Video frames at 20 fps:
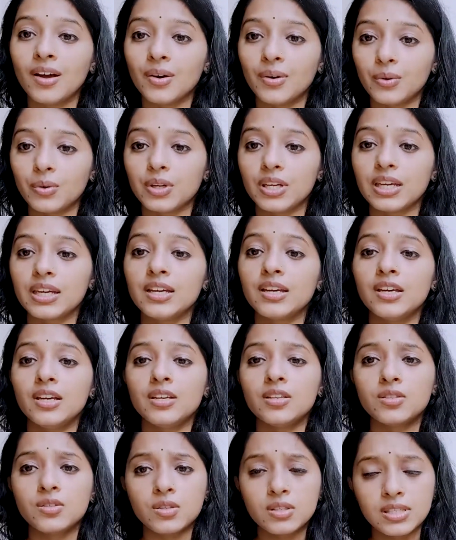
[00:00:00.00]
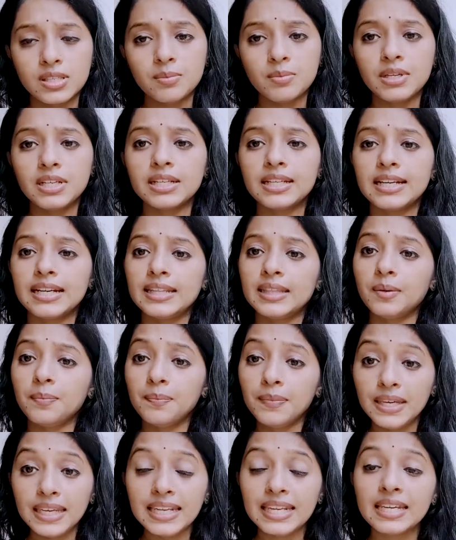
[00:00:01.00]
Okay, so similarly the
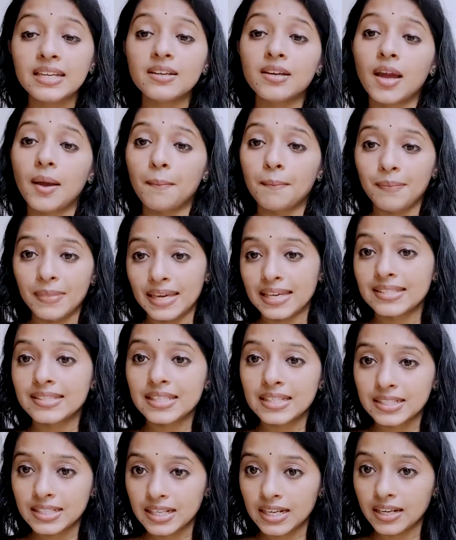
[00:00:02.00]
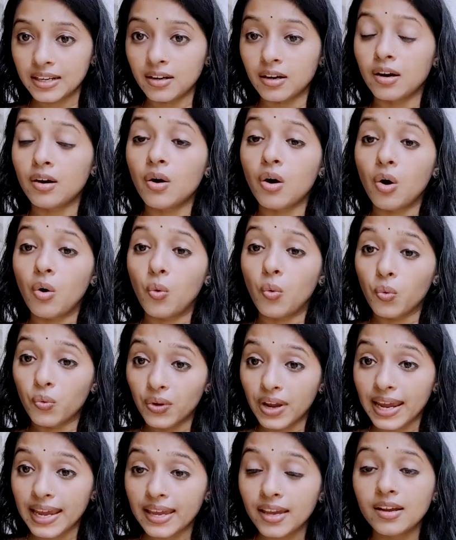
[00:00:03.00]
meaning makes it clear
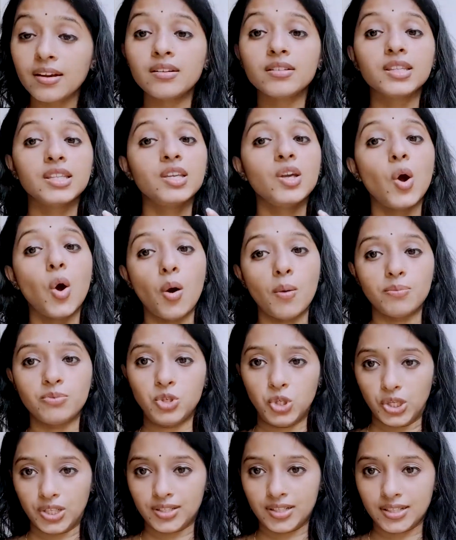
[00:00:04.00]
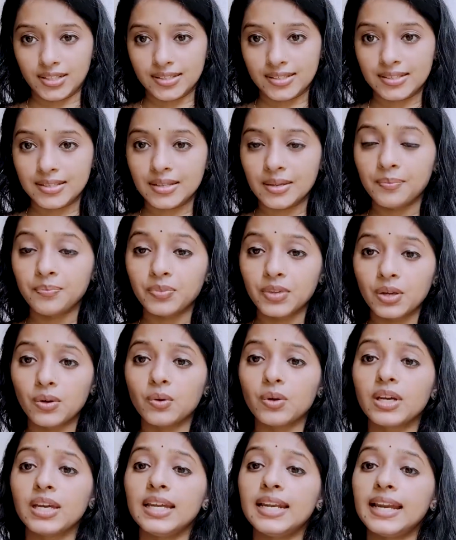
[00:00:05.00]
where the object is.
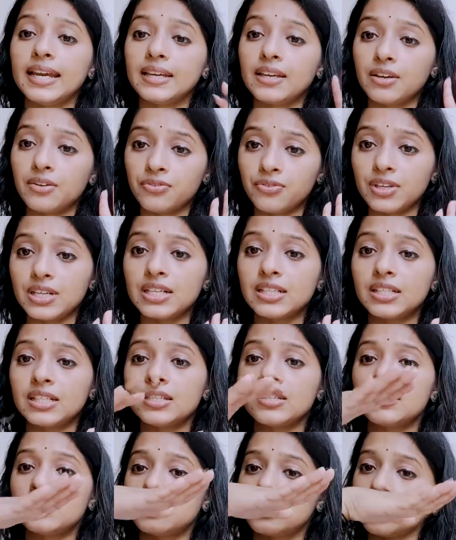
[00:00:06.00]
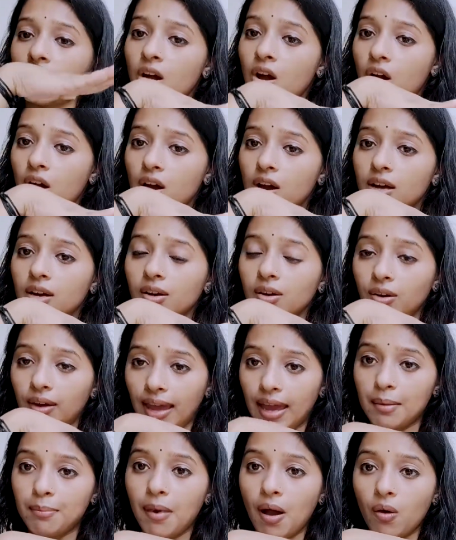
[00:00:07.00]
Okay, like if it is
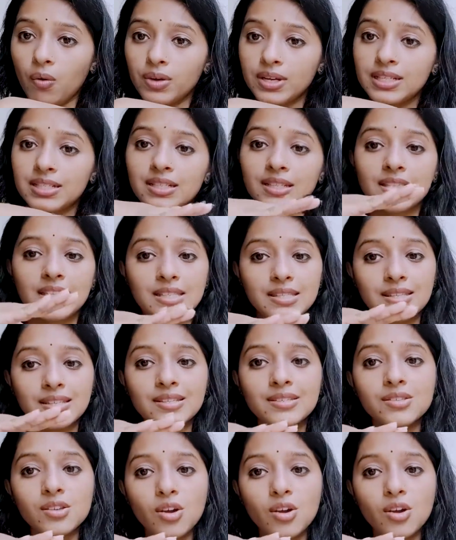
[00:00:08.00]
above it, this is